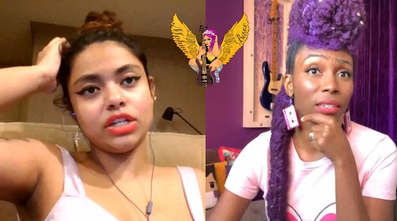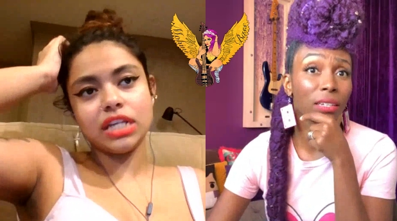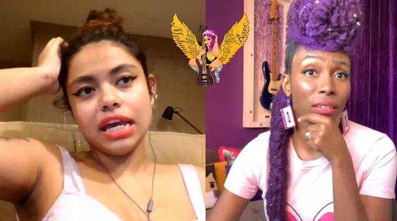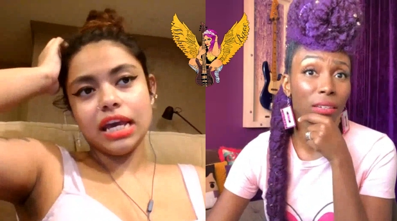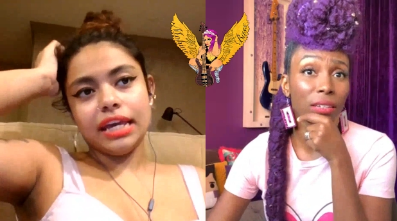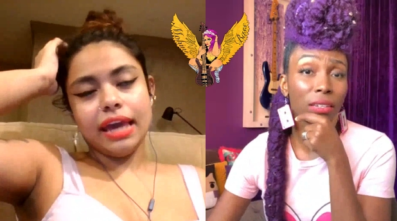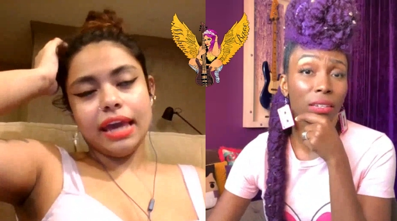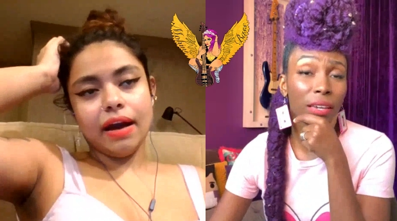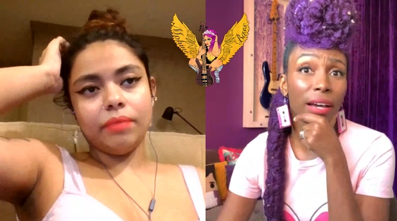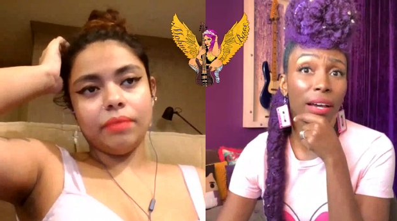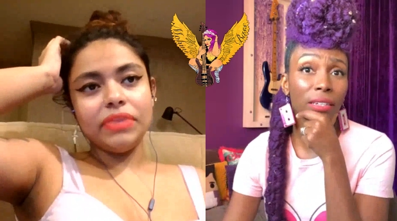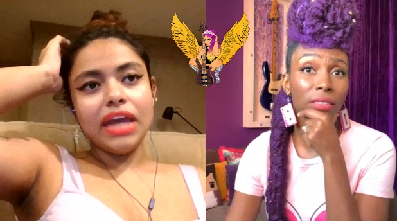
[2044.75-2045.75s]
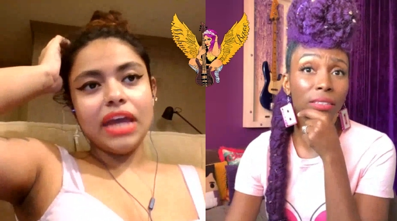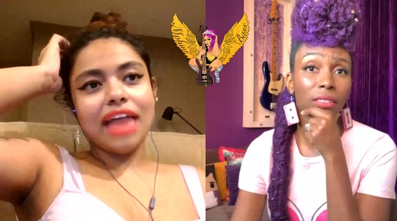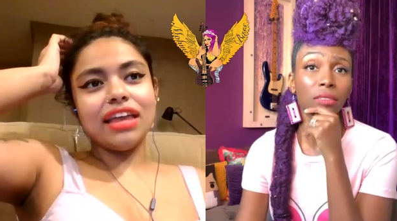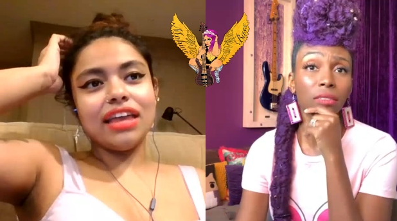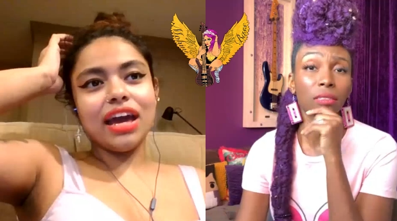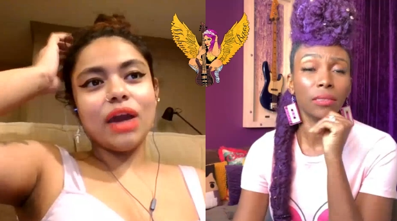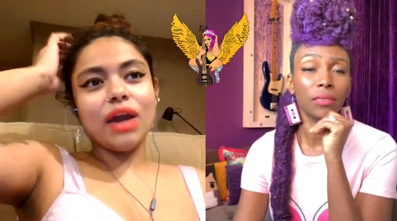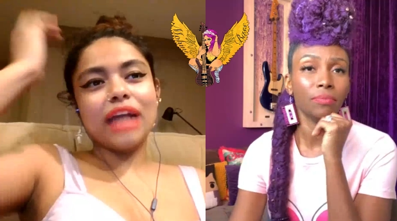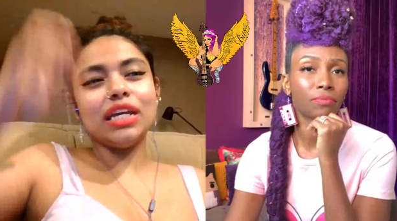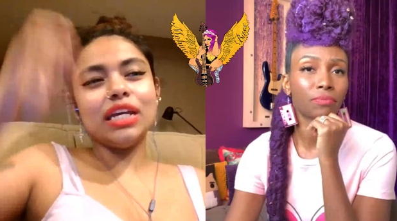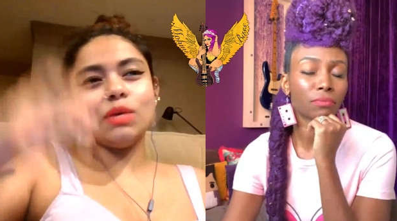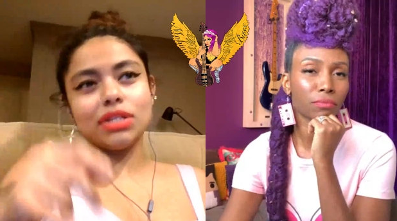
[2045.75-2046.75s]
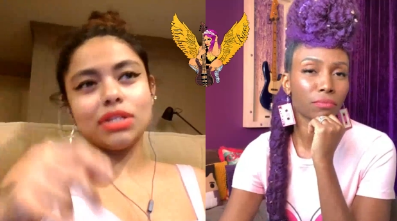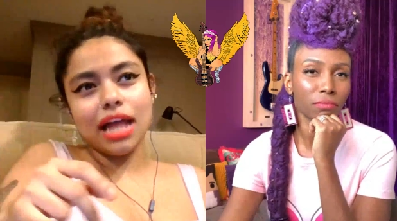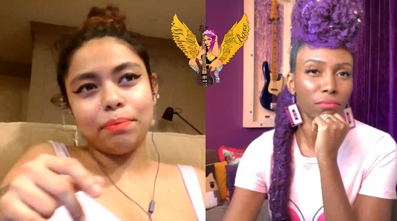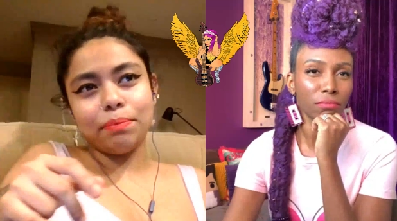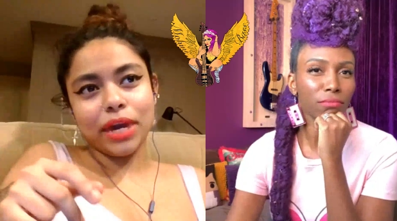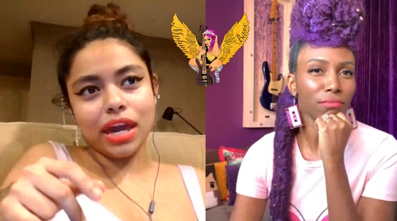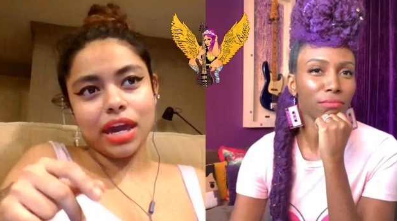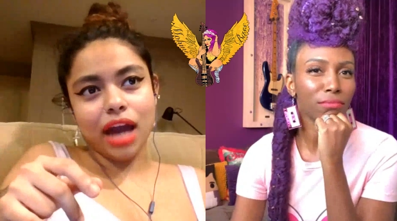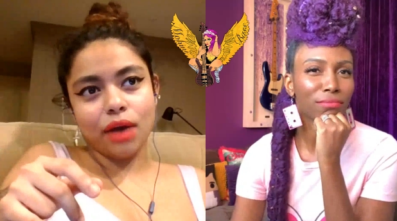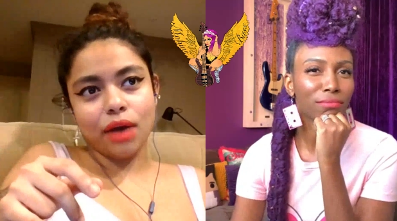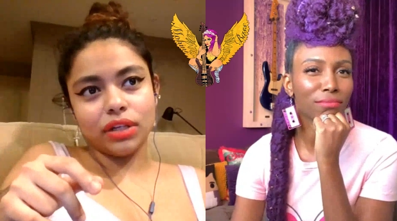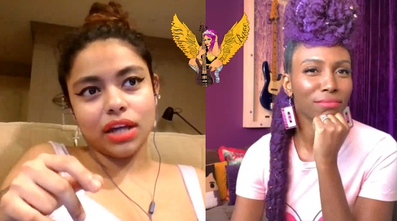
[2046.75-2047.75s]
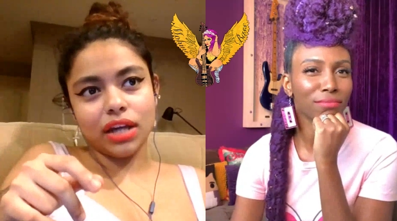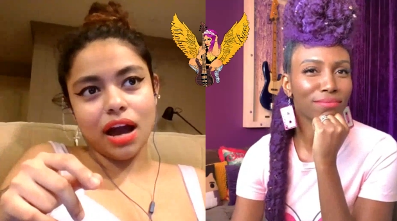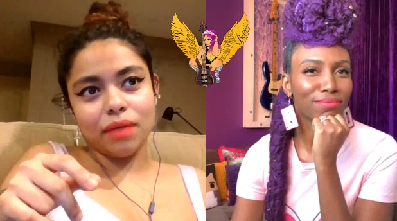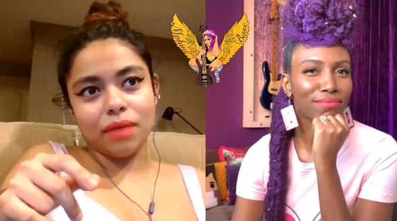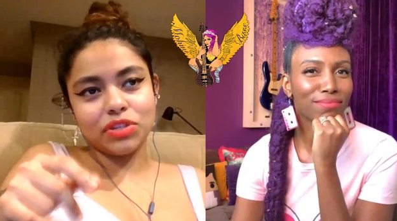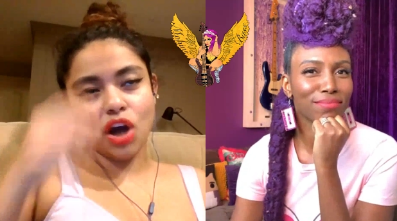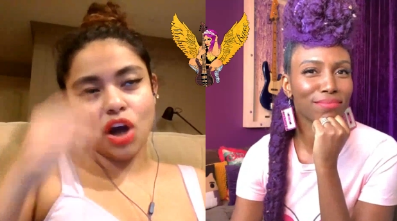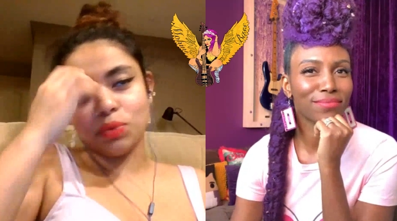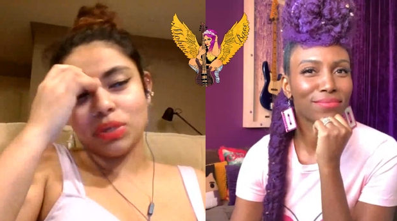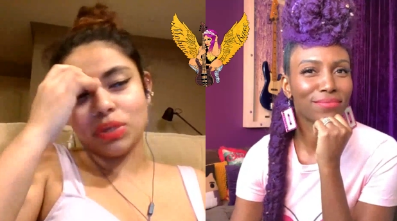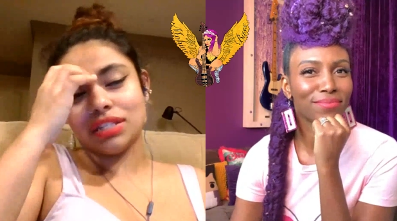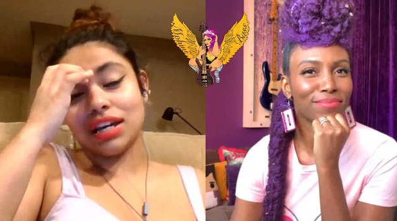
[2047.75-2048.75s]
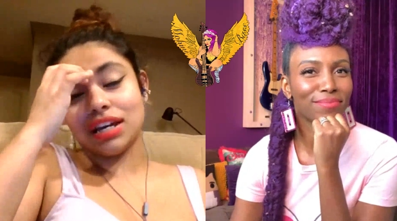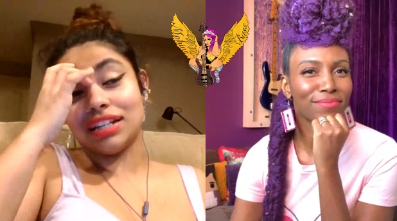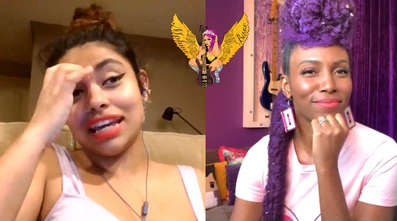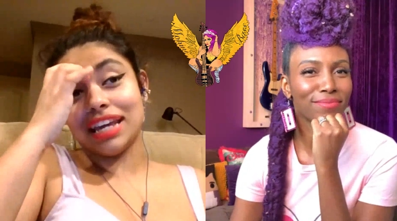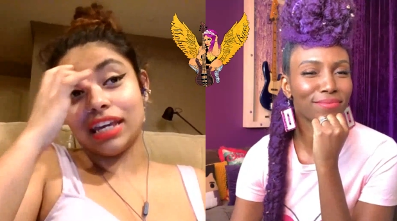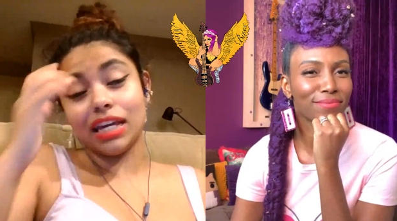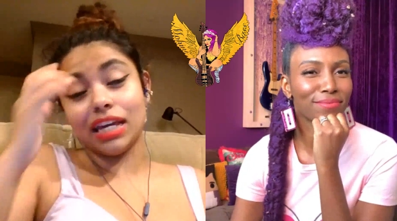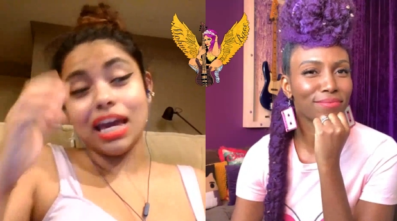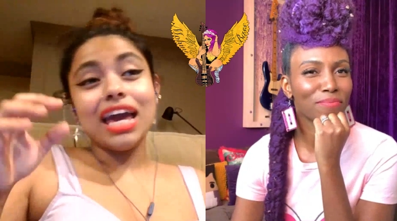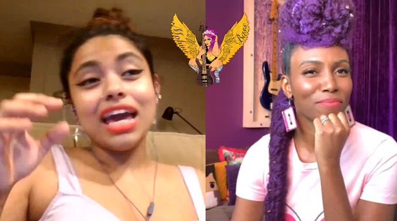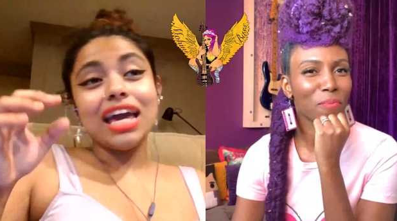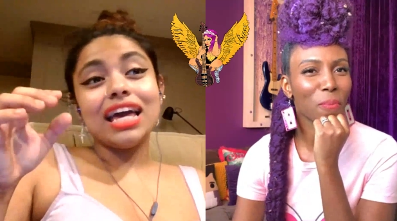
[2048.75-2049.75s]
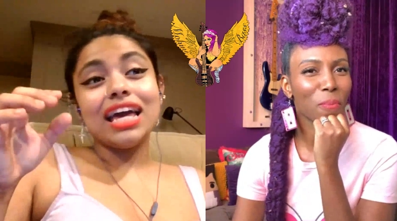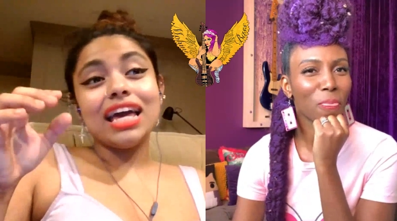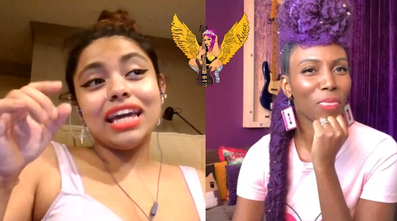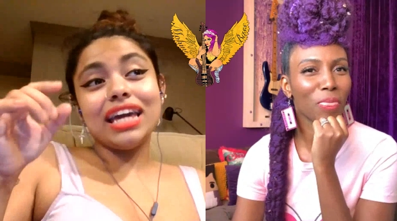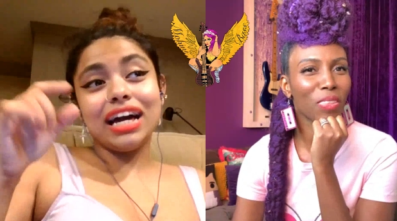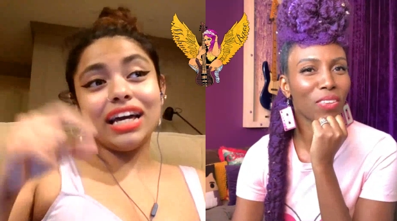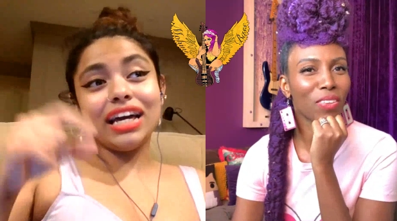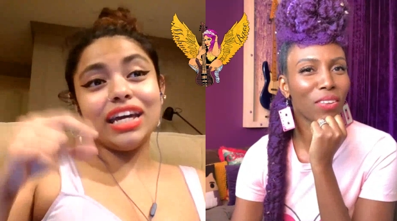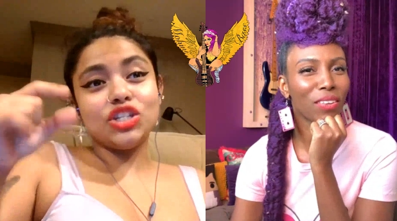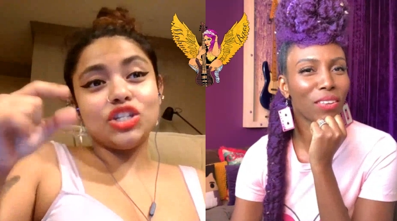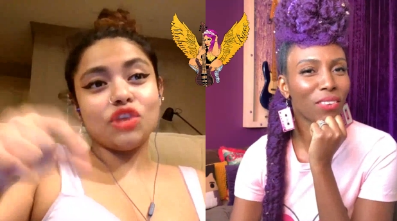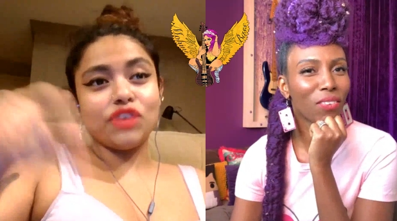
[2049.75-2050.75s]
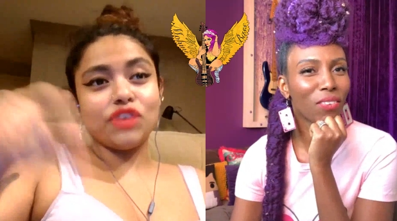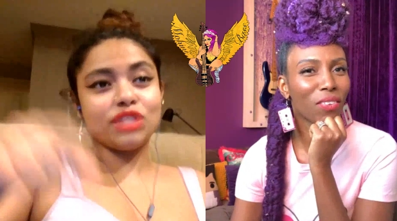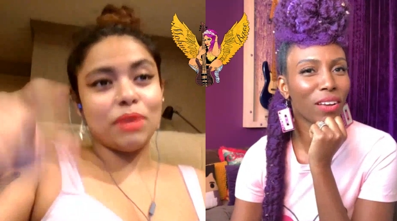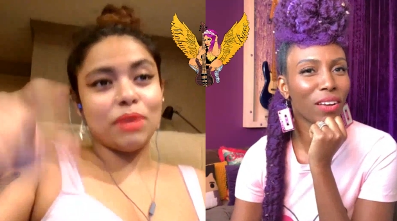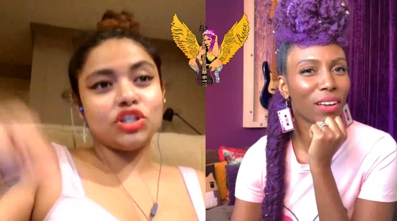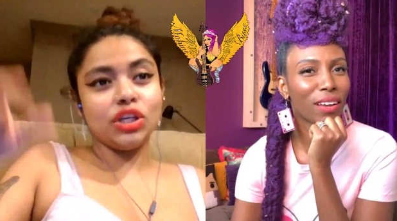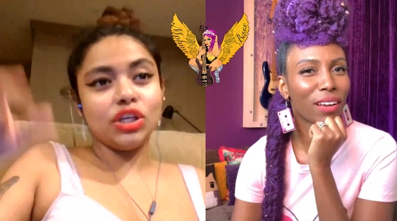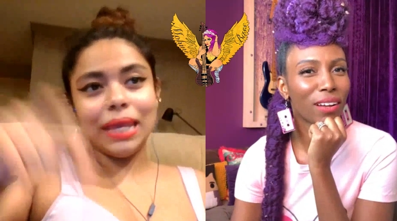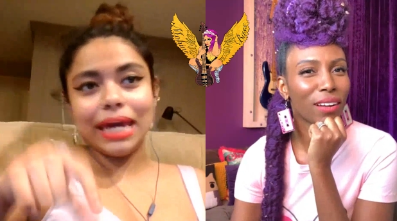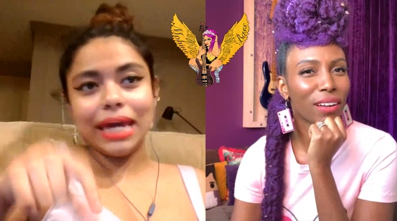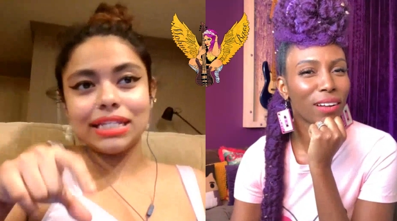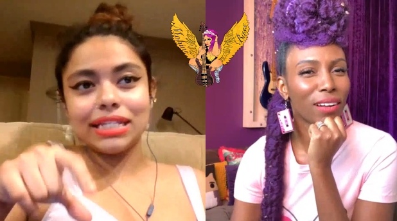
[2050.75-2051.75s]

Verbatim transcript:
Speaker 1: birds. Yeah, and then, eh, and he was like picking out. Uh, Scott was uh, taking uh, each of our special